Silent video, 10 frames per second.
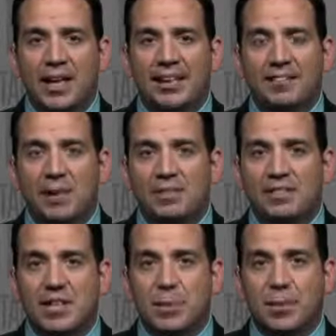It's
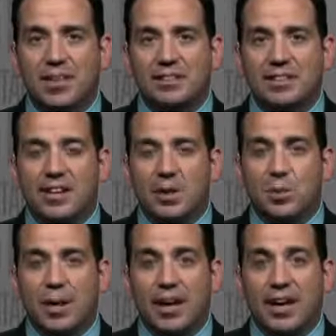obviously a place they're
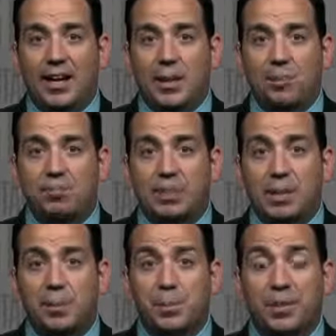
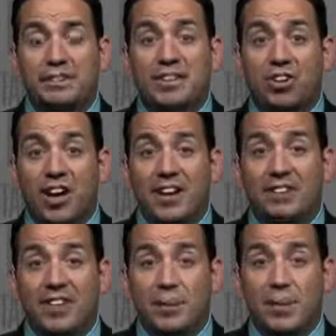placing a lot
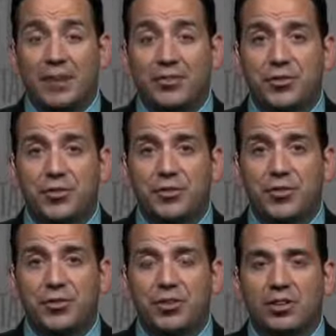of their bets for the
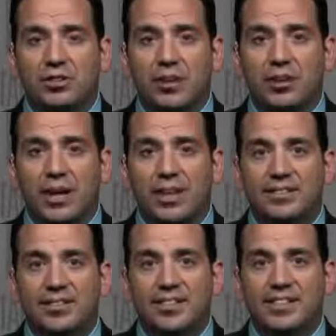future. So
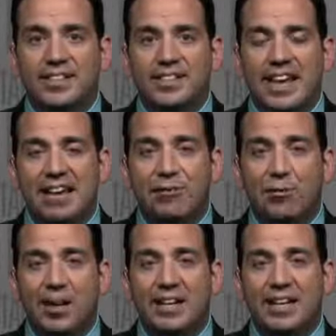it's good to see that they haven't
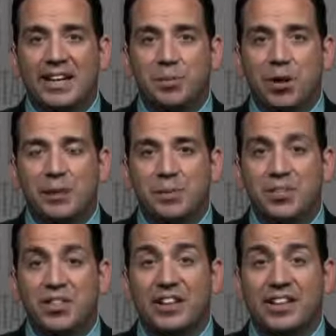run into any
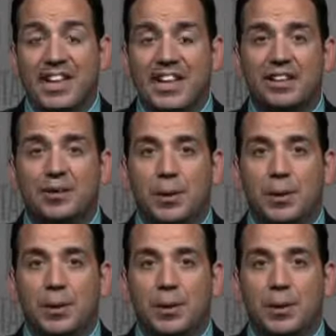problems there yet.